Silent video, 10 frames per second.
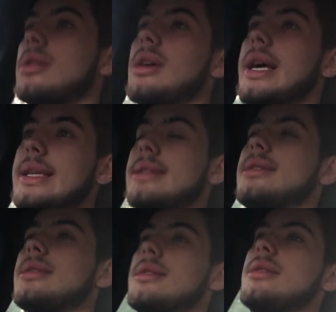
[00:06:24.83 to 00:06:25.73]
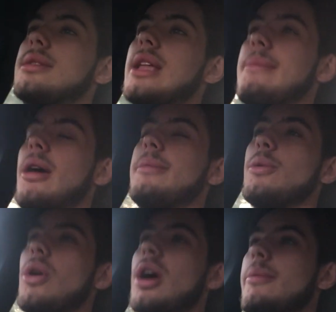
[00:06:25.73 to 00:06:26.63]
and that might be
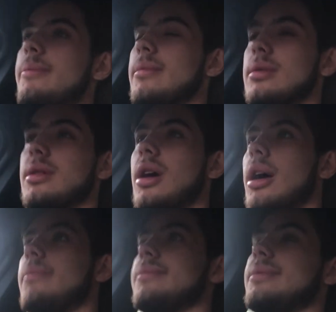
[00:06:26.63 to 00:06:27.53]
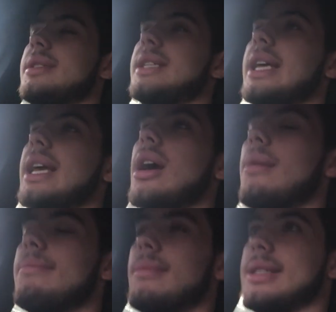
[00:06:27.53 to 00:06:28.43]
why I'm seeing
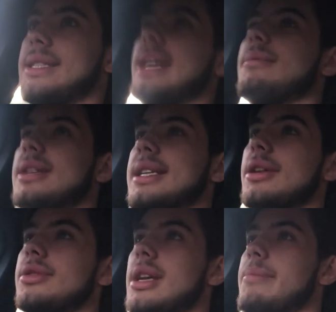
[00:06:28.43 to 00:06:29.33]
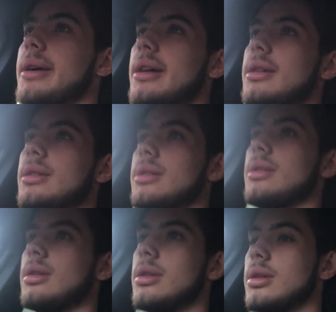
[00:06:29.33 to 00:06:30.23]
my skills get better.
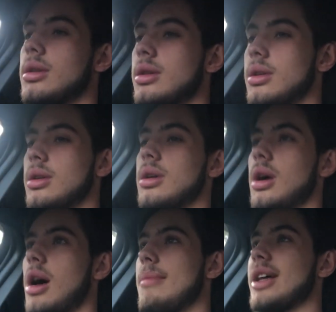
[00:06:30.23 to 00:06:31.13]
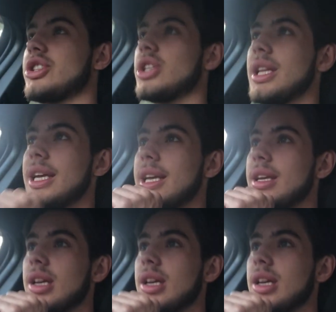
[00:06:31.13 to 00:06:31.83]
I'm actually